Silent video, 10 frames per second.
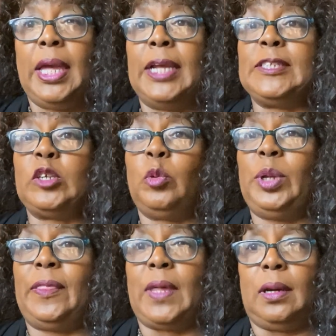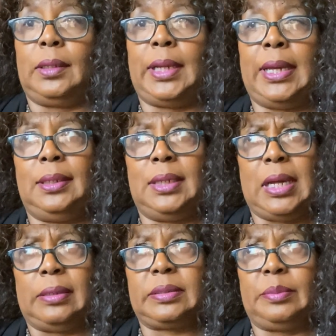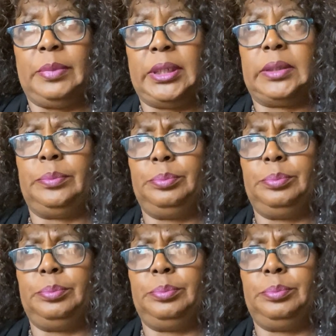And so we thought, $80 a month.